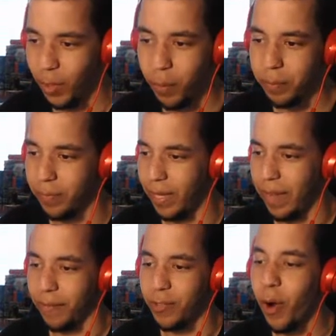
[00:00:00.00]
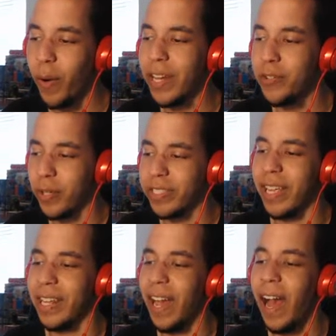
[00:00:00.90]
Oh, I have no interest
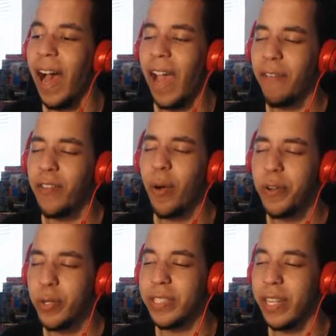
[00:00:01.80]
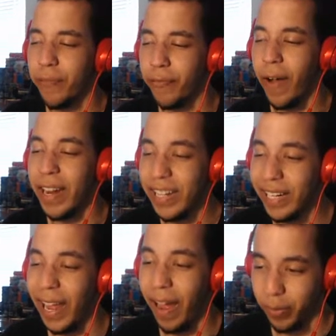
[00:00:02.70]
in
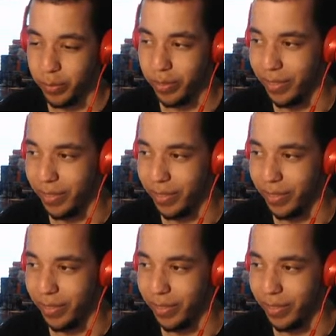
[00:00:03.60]
finding out.